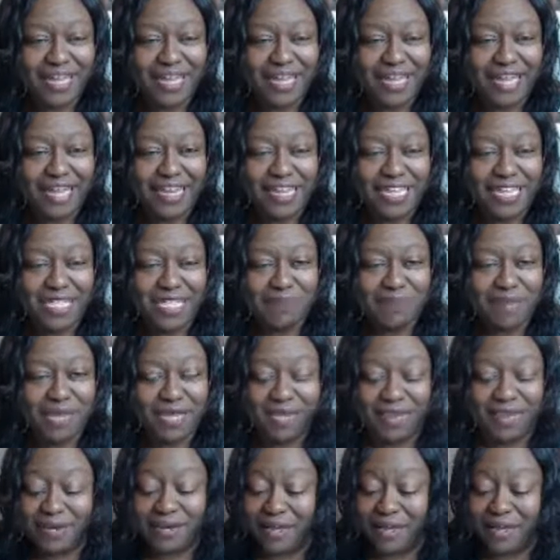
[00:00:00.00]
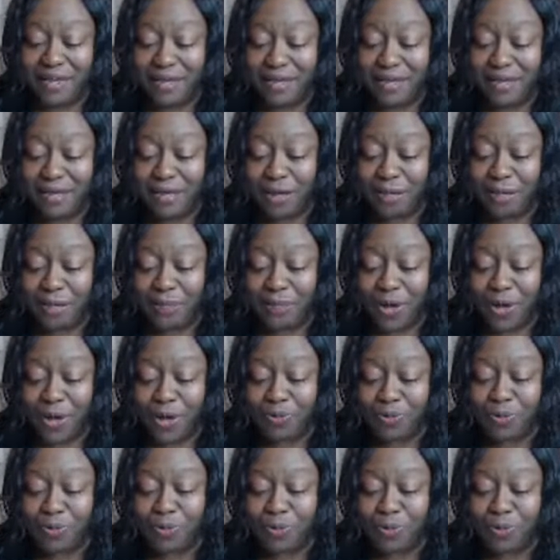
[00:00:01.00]
And he's been
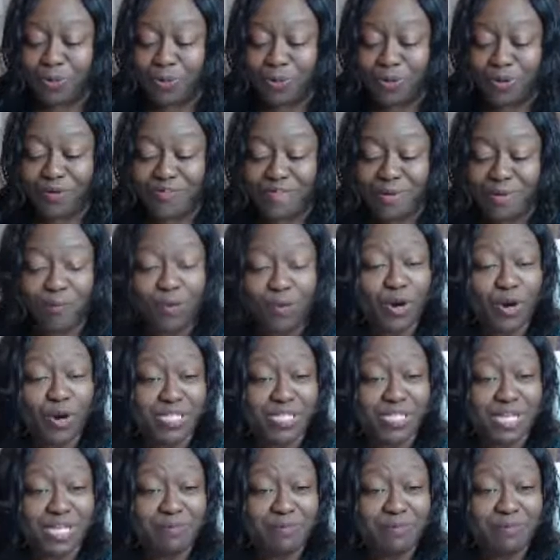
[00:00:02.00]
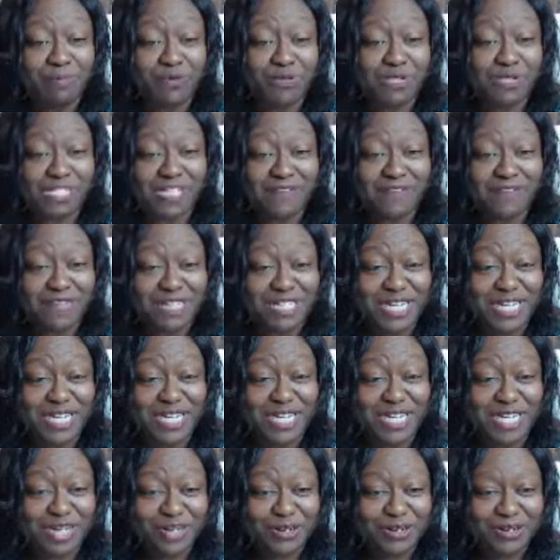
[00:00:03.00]
owner broker of that mortgage company for 17
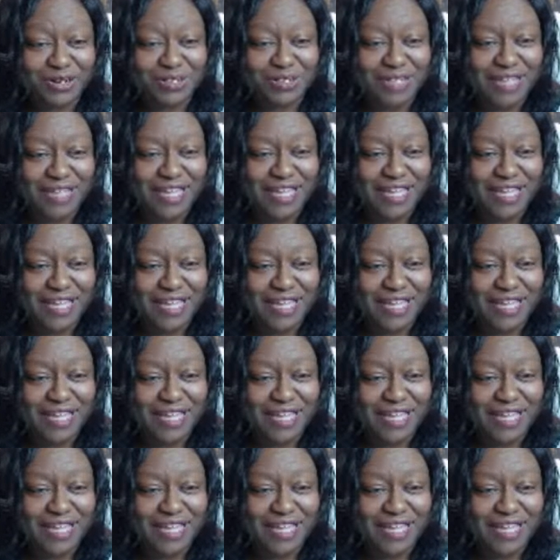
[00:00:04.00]
years.